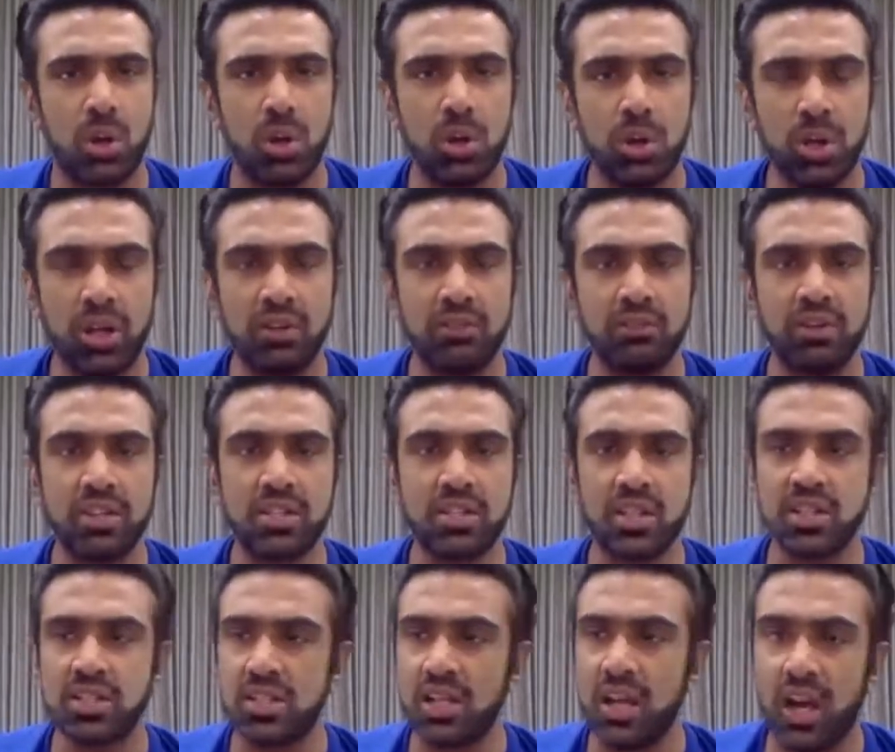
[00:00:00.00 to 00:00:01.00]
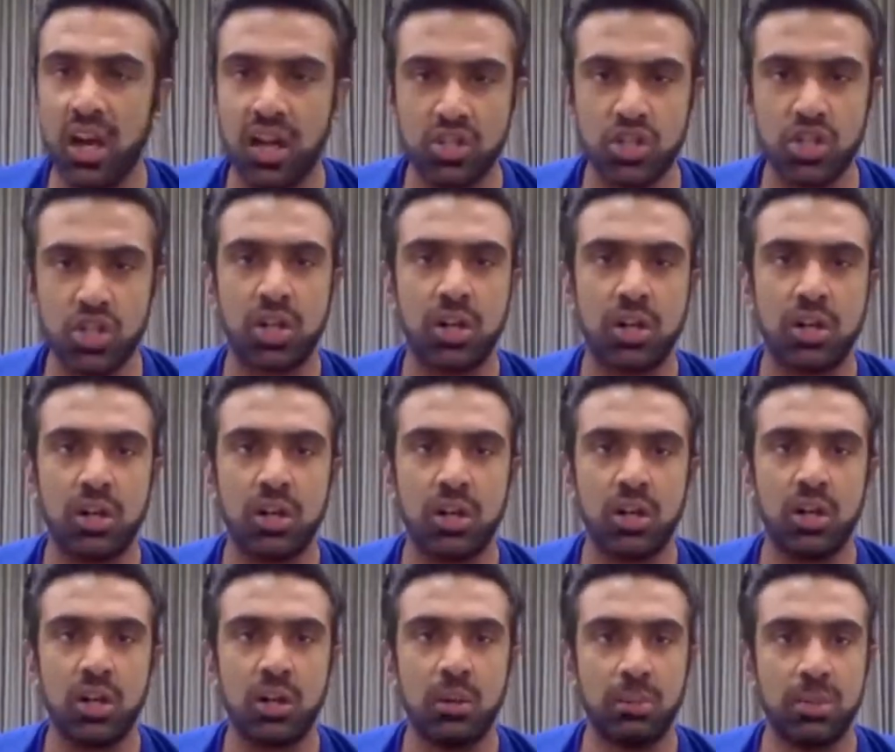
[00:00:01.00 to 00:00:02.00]
for us all to invest and say our children
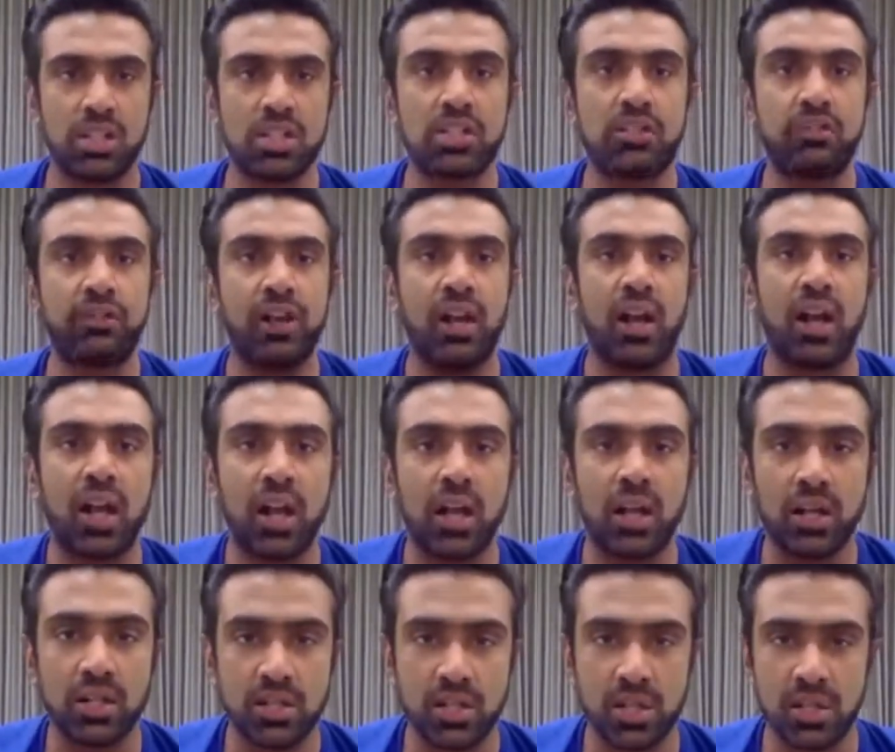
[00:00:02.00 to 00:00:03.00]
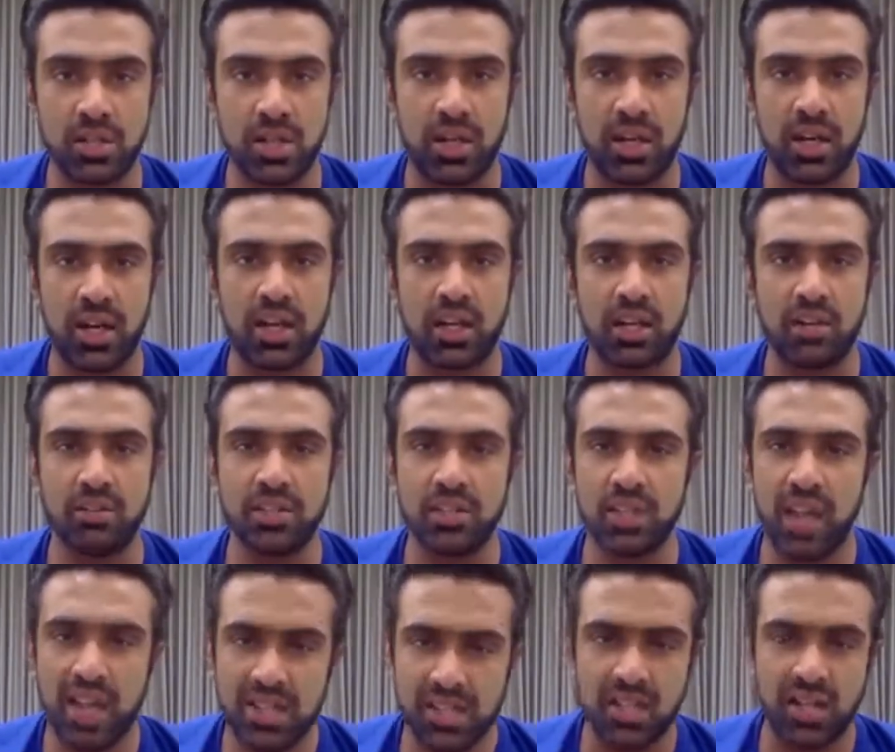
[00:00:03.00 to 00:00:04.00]
must feel agriculture is attractive?
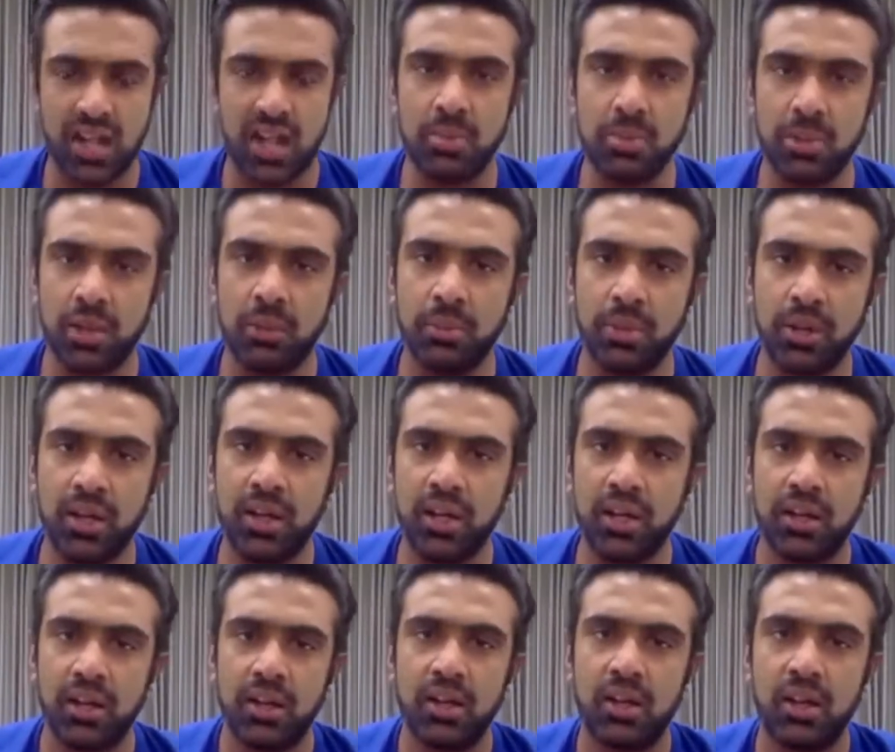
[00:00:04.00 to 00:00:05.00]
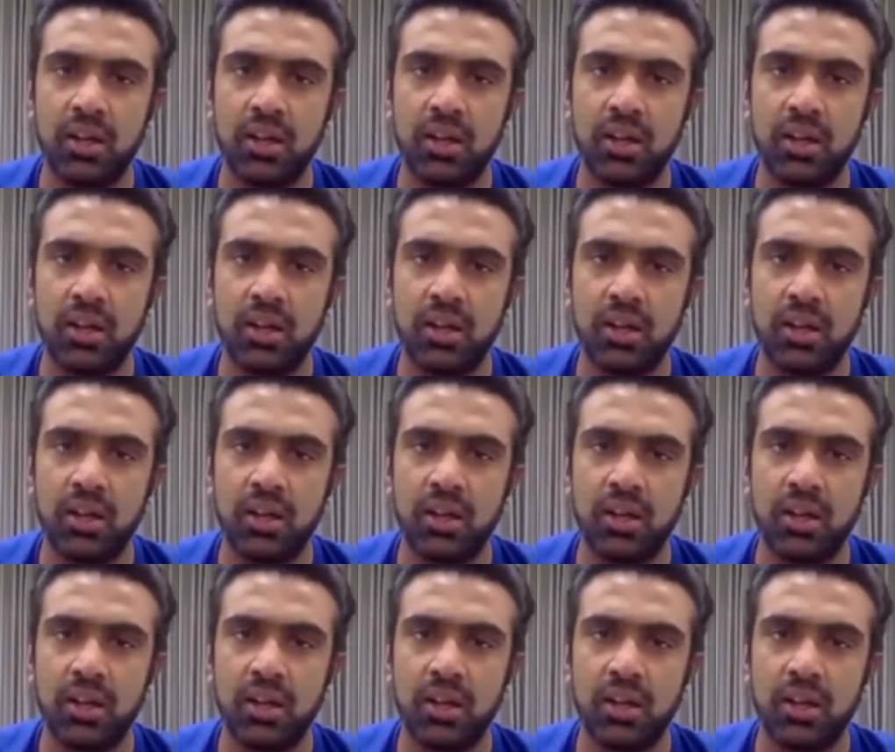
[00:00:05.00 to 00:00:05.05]
Has the time come really?